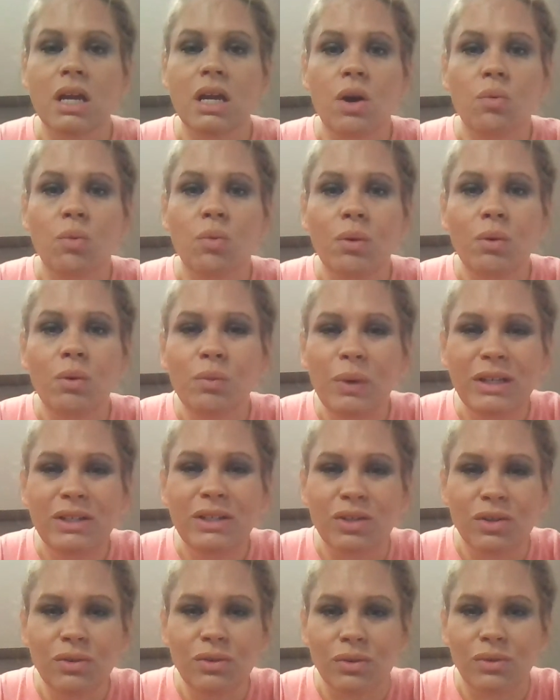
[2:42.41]
What would we
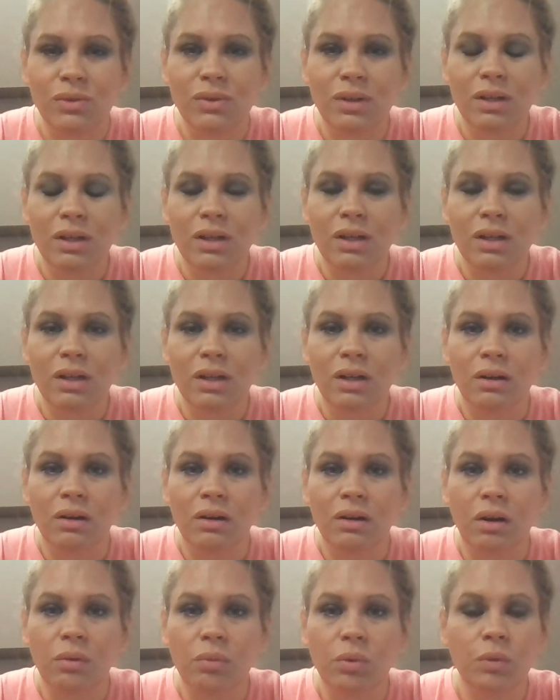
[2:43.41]
do?
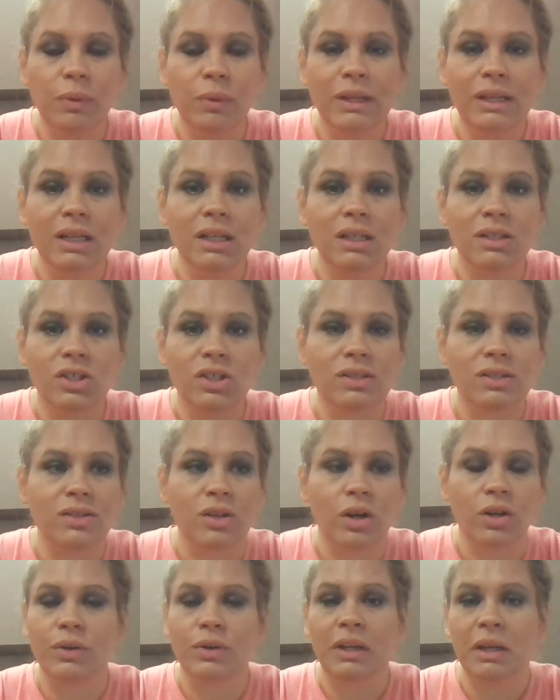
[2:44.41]
Would we just
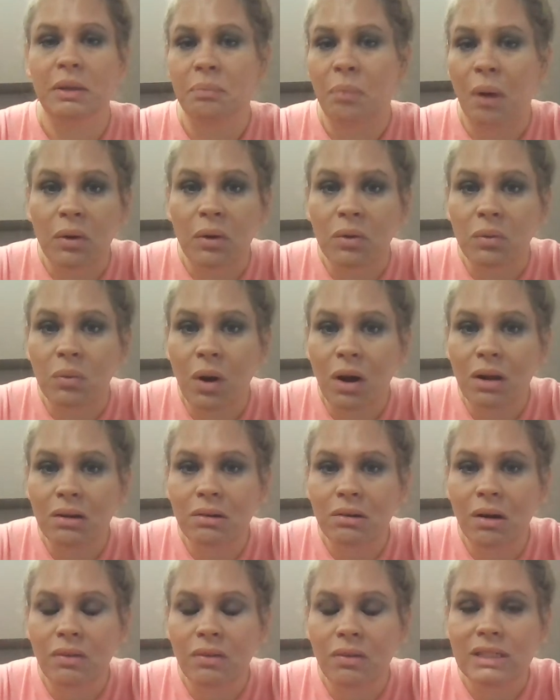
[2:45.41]
start drinking bottled
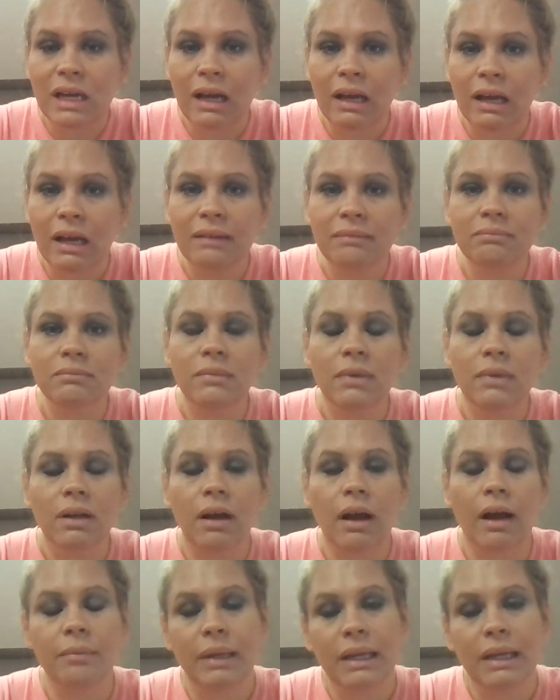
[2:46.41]
water all the time?
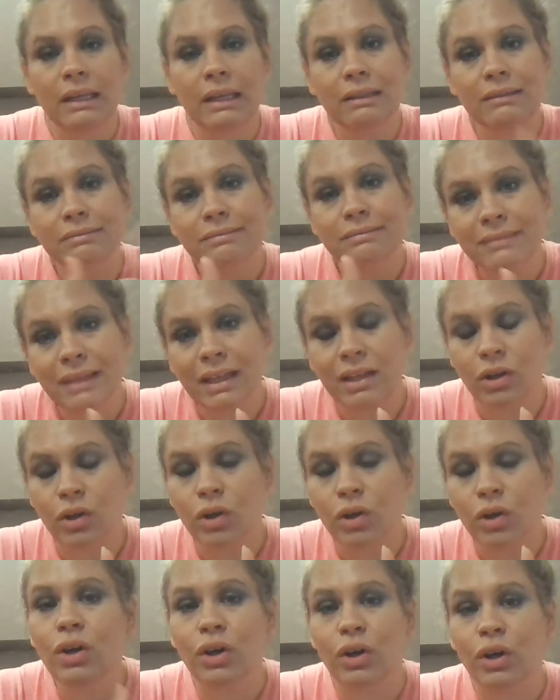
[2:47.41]
I mean, it
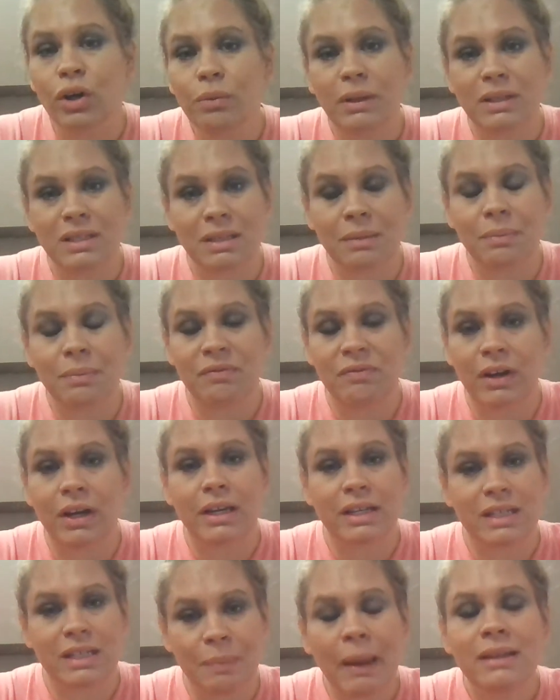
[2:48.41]
could, but it's going to be very
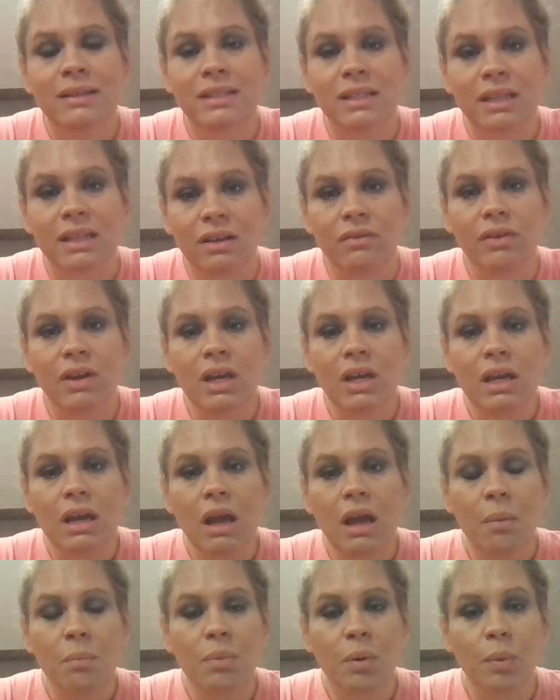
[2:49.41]
expensive.
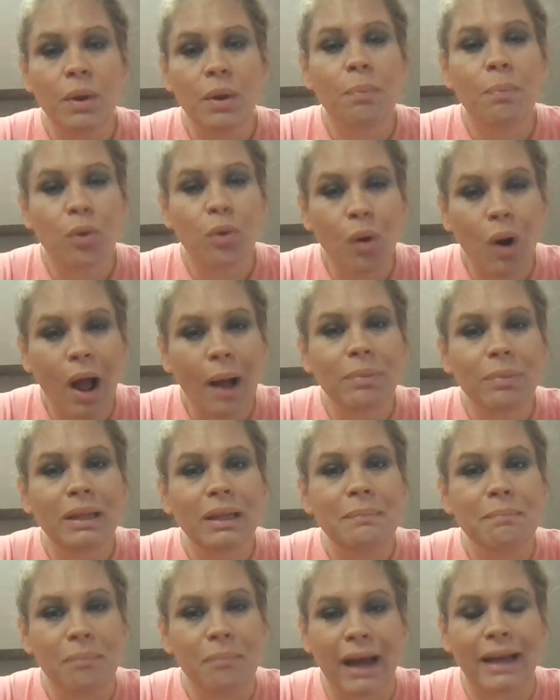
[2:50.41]
But we'd
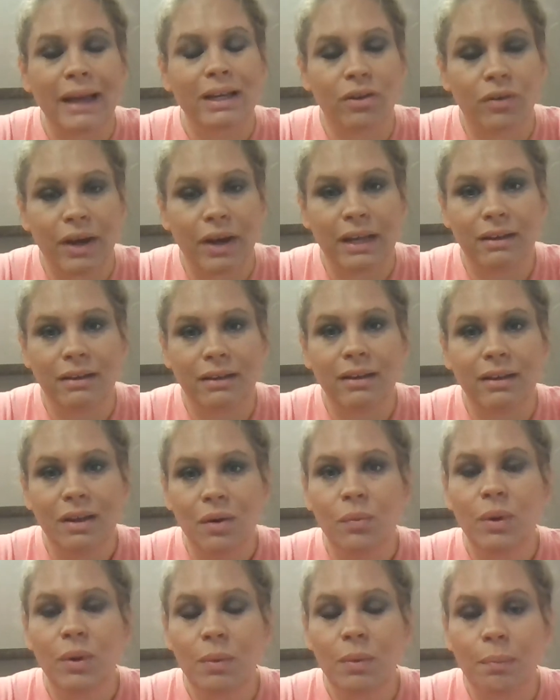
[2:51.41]
probably migrate.
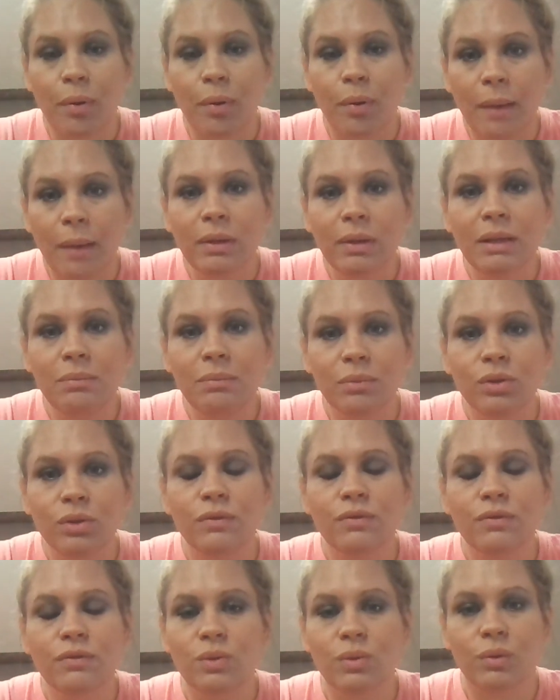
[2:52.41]
We would probably
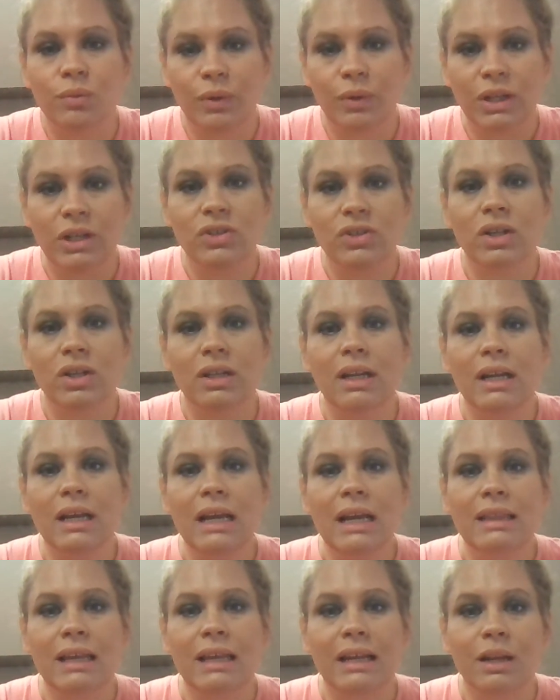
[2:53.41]
move to a region
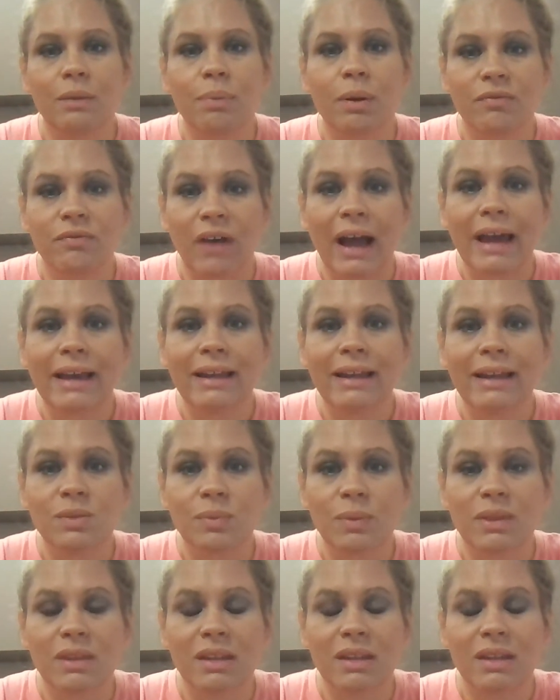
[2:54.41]
that could provide
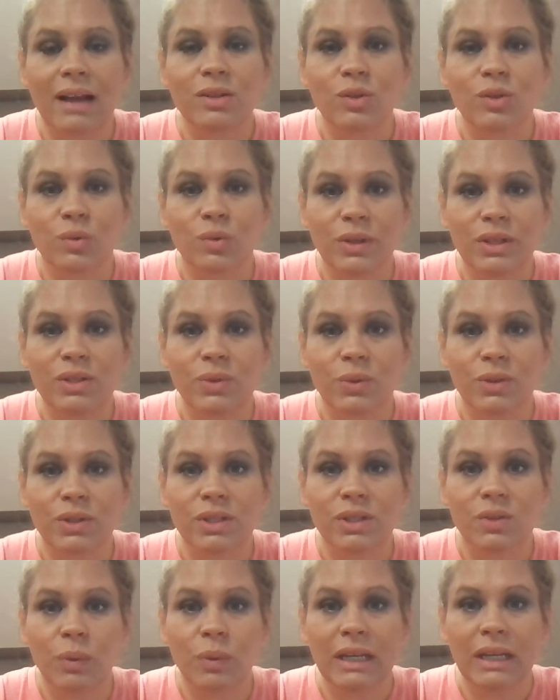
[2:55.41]
us with the natural
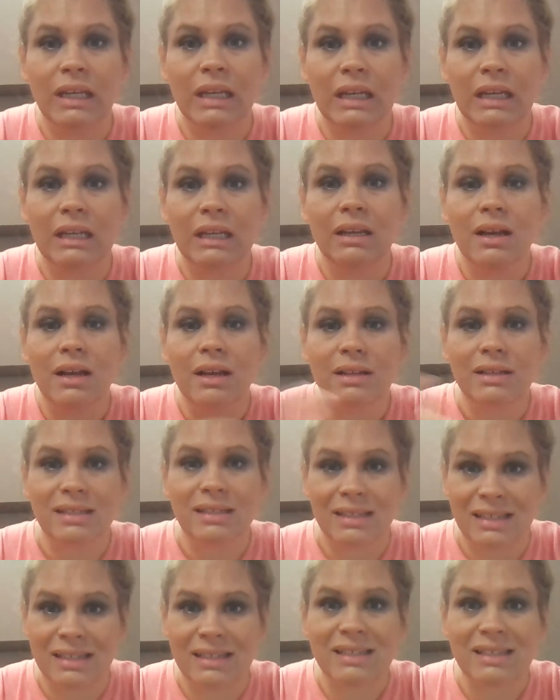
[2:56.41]
resources we need to
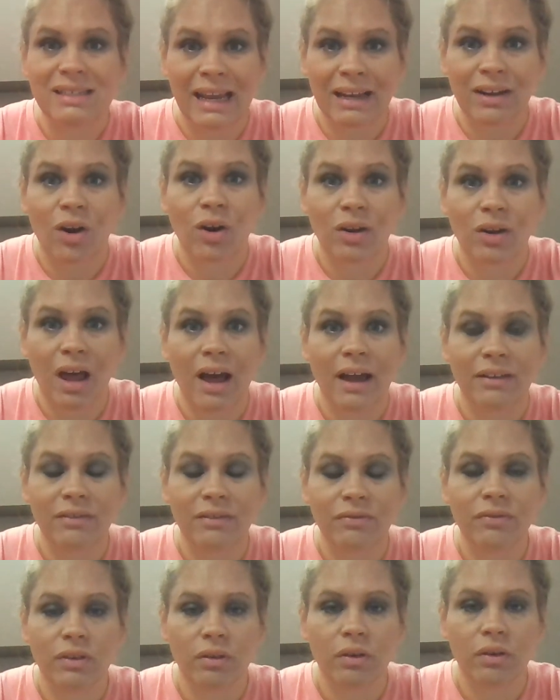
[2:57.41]
sustain our
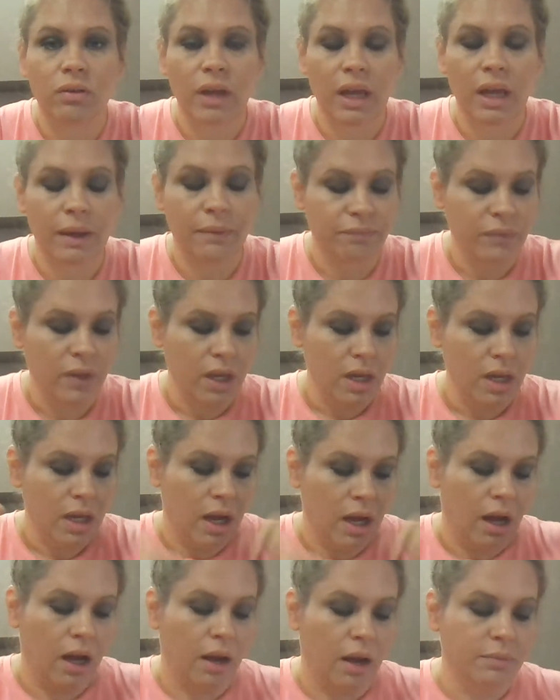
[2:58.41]
life, okay?
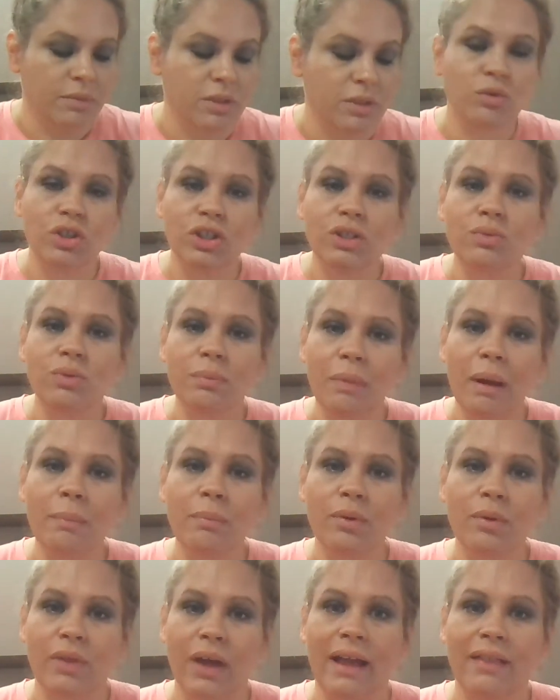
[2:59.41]
So just
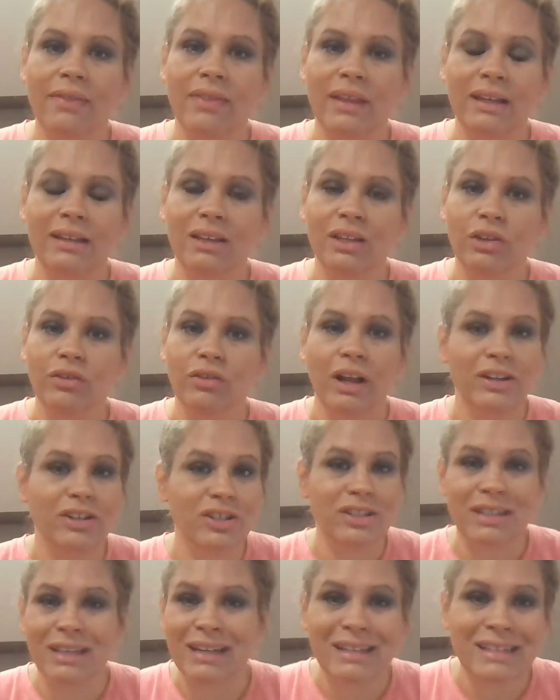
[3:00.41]
remember that you're not
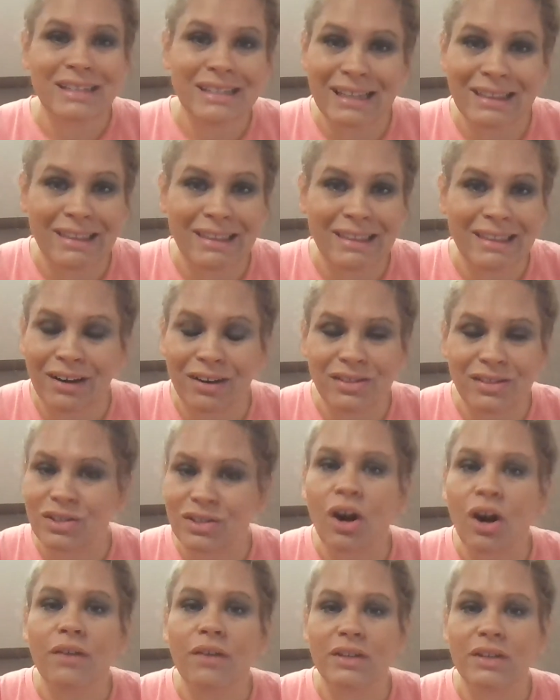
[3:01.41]
just going to sit there and starve to